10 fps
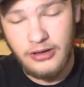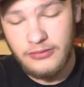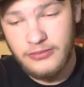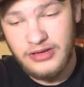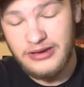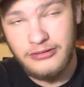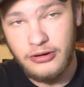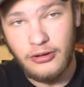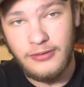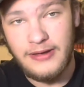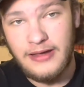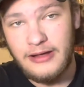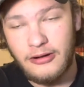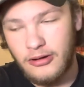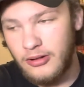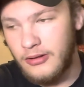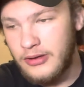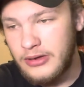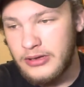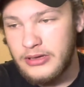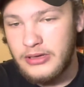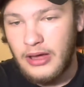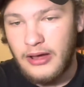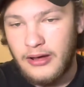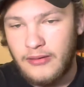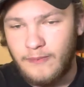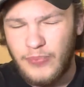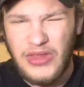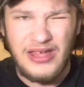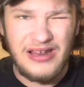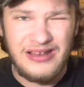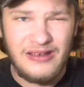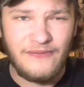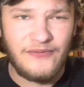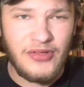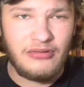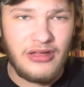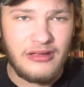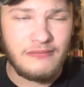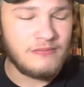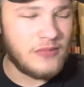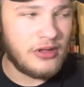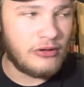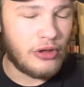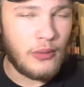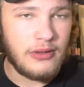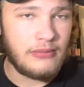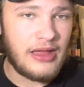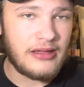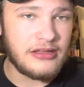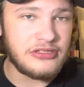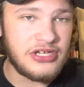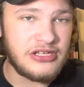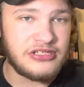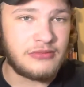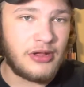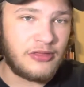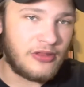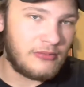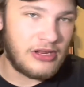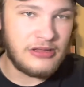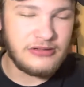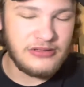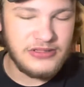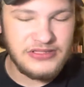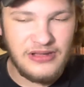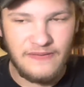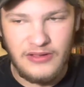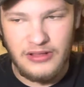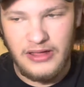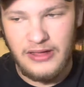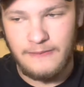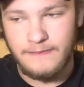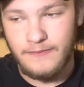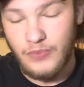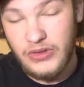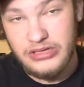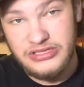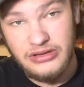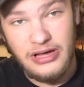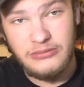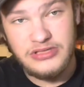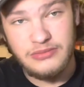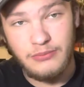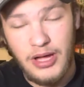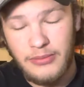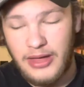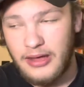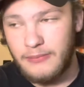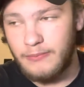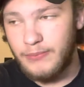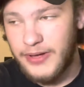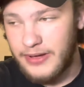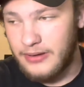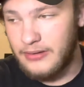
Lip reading: didn't know that at all. And I didn't feel like, going back and changing my thumbnail and stuff like that. So that was my bad, but